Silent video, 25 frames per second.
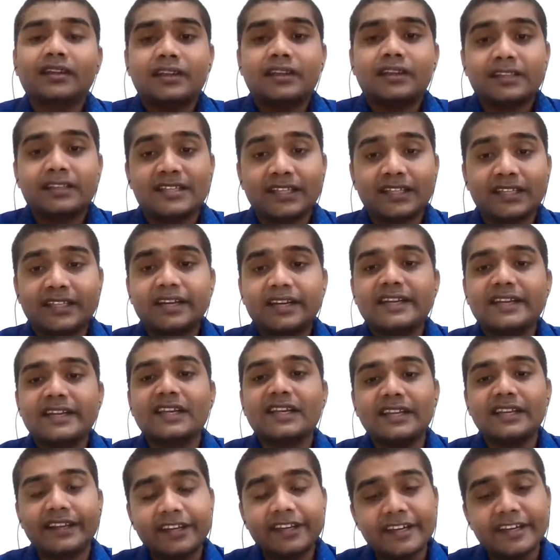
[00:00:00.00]
synthetic
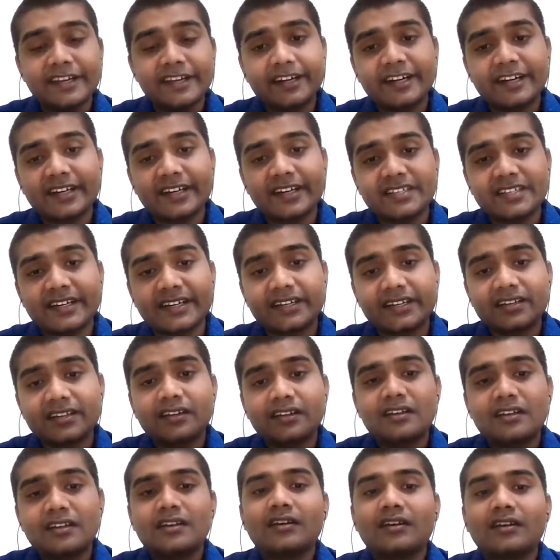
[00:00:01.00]
linear dataset,
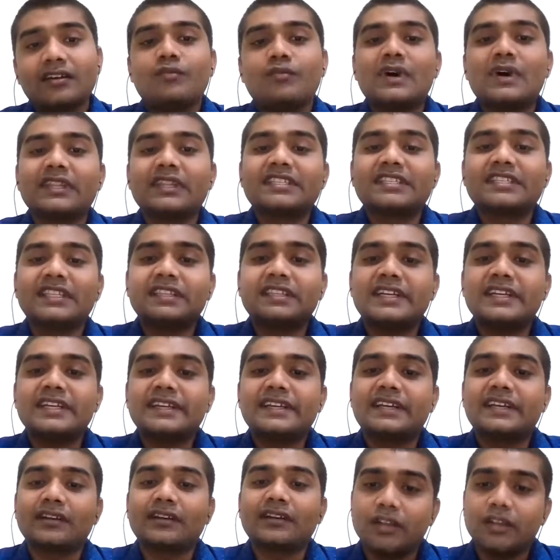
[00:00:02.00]
one
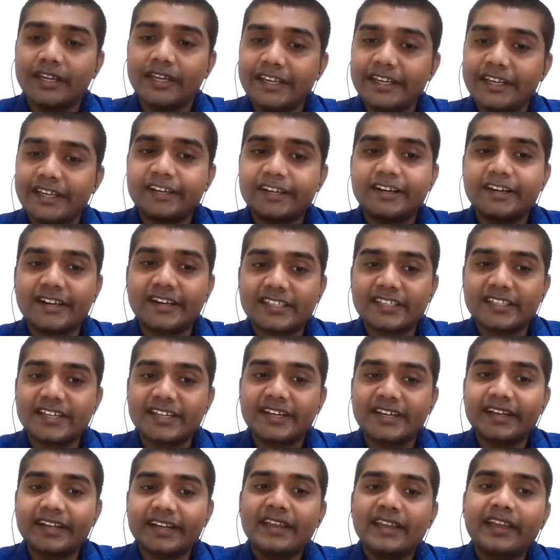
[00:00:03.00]
synthetic nonlinear
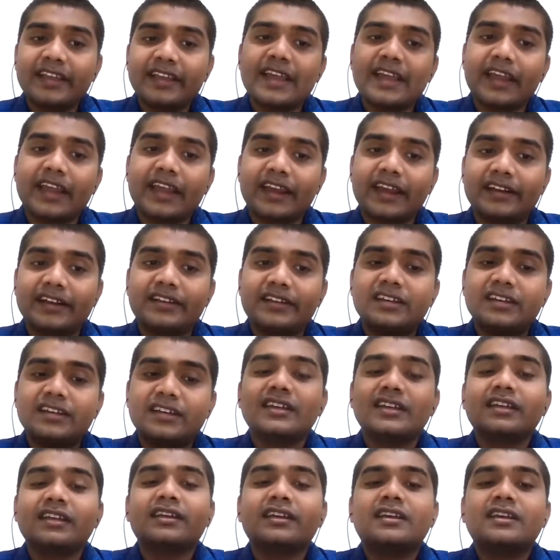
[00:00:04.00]
dataset, and
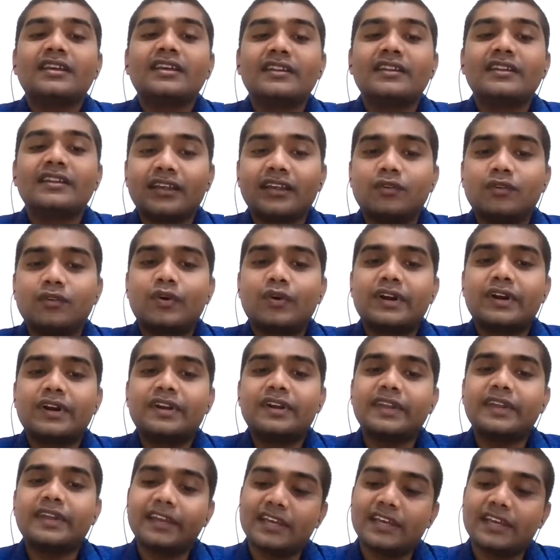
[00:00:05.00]
real world
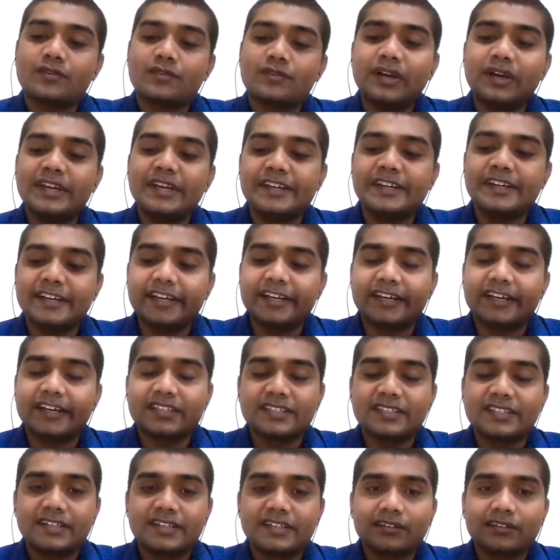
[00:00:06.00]
air quality
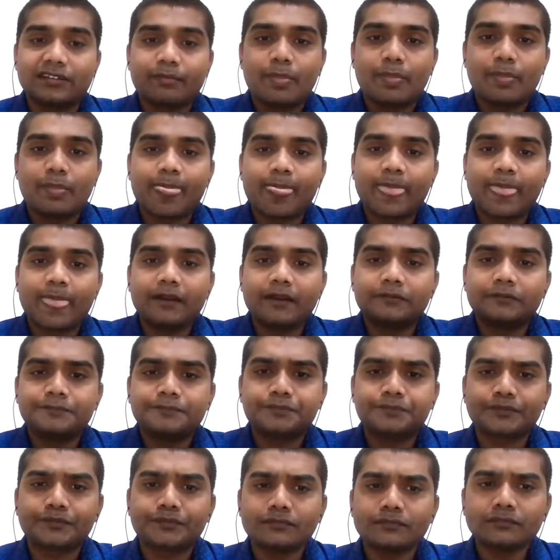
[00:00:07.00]
dataset.
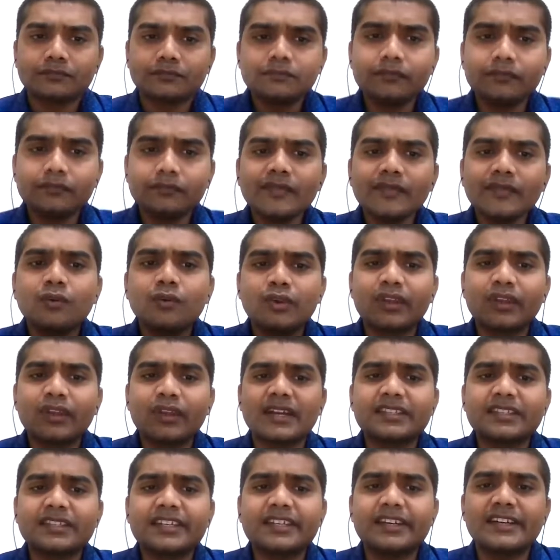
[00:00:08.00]
We
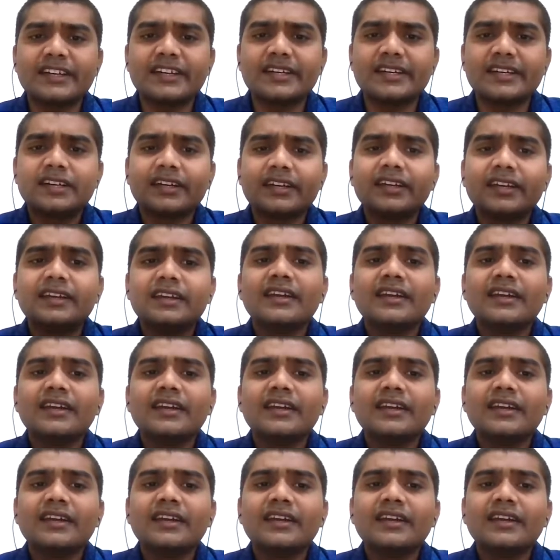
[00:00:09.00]
consider